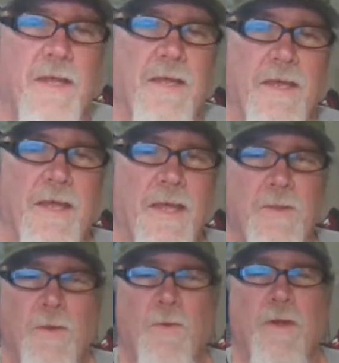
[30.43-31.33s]

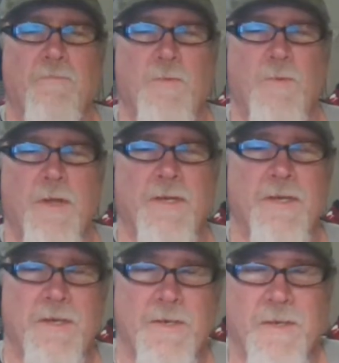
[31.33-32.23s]
Hello,
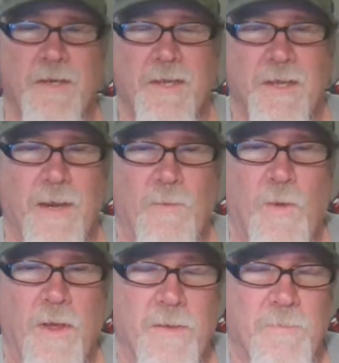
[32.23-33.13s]
everyone, and
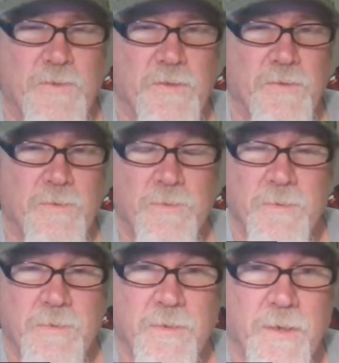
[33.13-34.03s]
welcome to
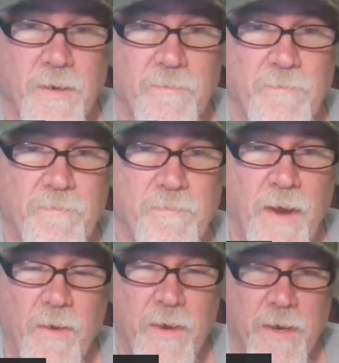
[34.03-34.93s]
a
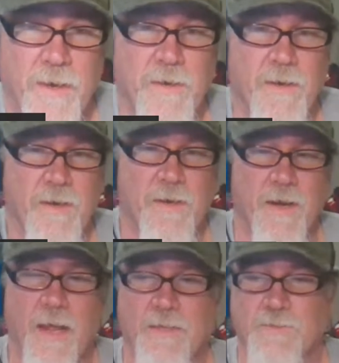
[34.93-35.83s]
very
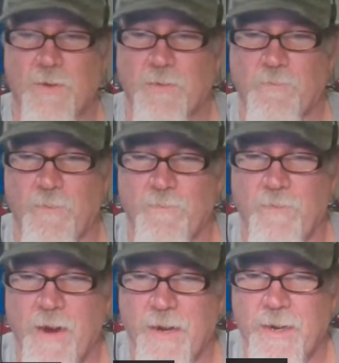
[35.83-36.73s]
nice, wonderful
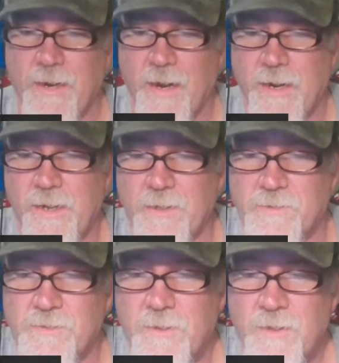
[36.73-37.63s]
Friday night.
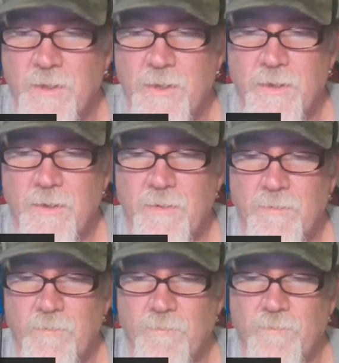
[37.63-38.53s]
It's
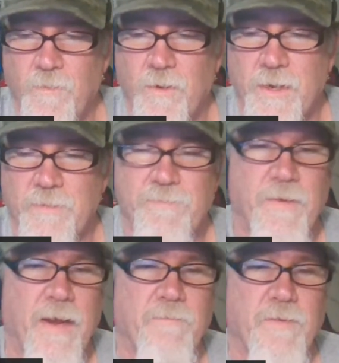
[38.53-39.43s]

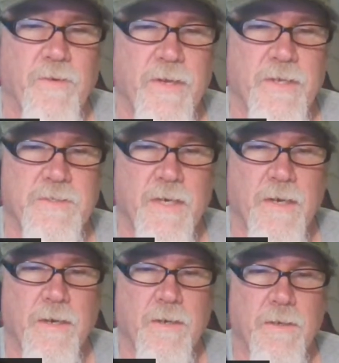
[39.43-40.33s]
45 degrees
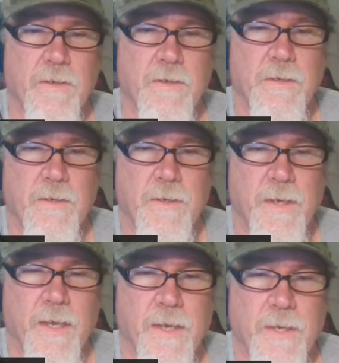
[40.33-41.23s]
here
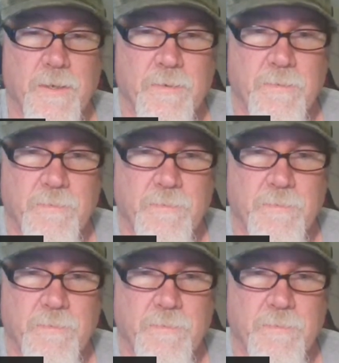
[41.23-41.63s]
in